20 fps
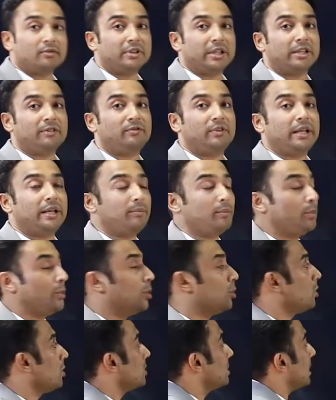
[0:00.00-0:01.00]
of the inflamed
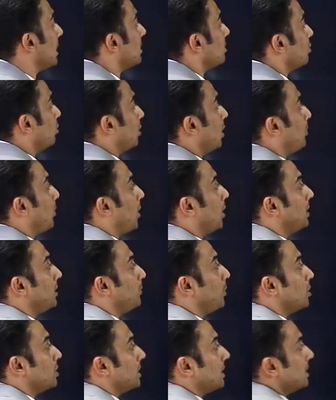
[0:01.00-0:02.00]
mucosa,
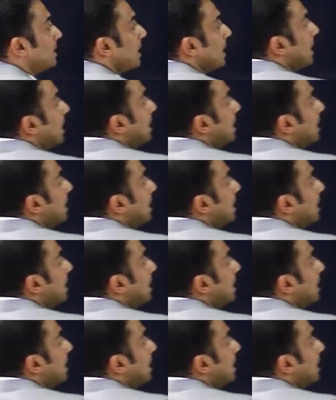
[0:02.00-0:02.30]
pseudopolyposis,